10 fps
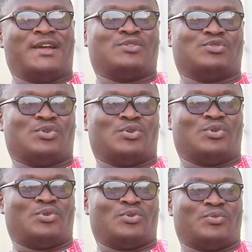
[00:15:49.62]

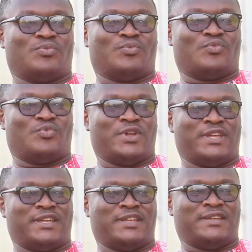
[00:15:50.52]
So
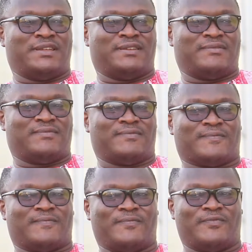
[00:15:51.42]
we
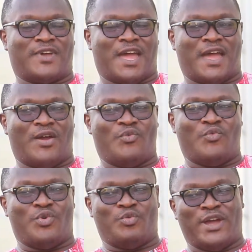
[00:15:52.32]

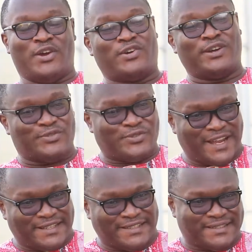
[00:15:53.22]
we were encouraged to
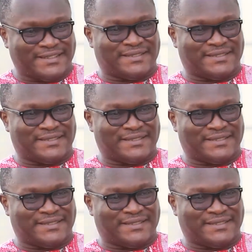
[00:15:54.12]
write it.